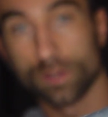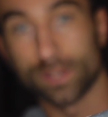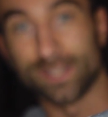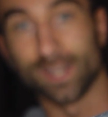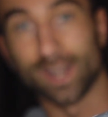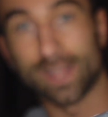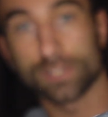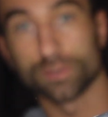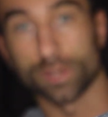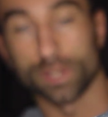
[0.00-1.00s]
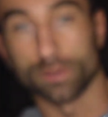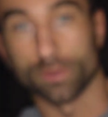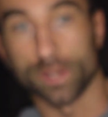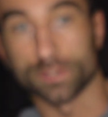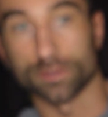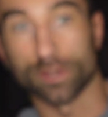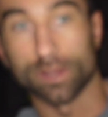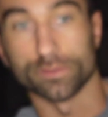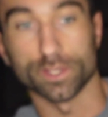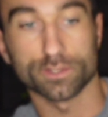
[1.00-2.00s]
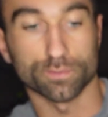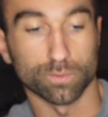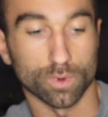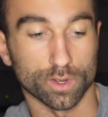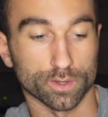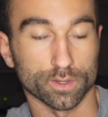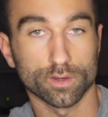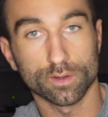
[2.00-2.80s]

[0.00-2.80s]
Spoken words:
electric eraser. Now this one